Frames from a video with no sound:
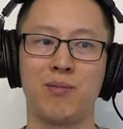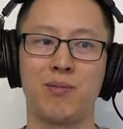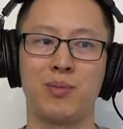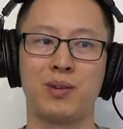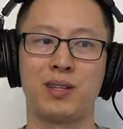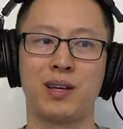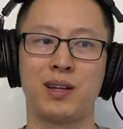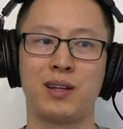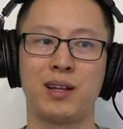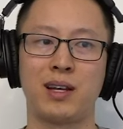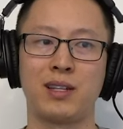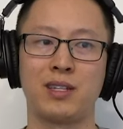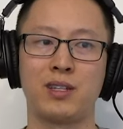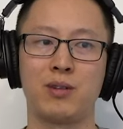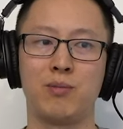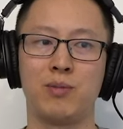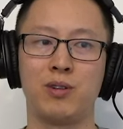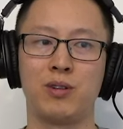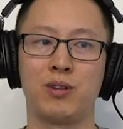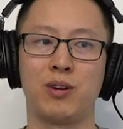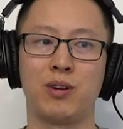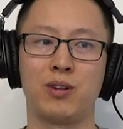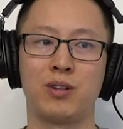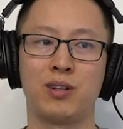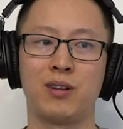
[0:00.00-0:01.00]
but then as you
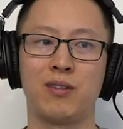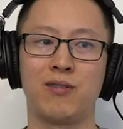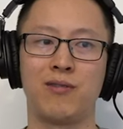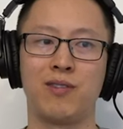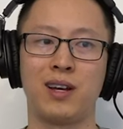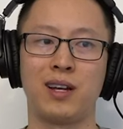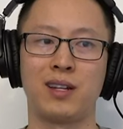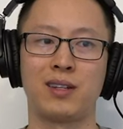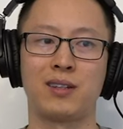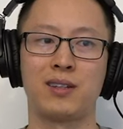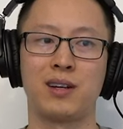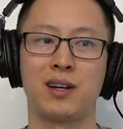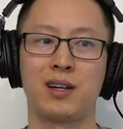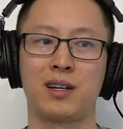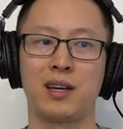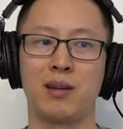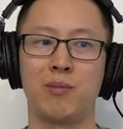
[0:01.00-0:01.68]
go to advanced tuck,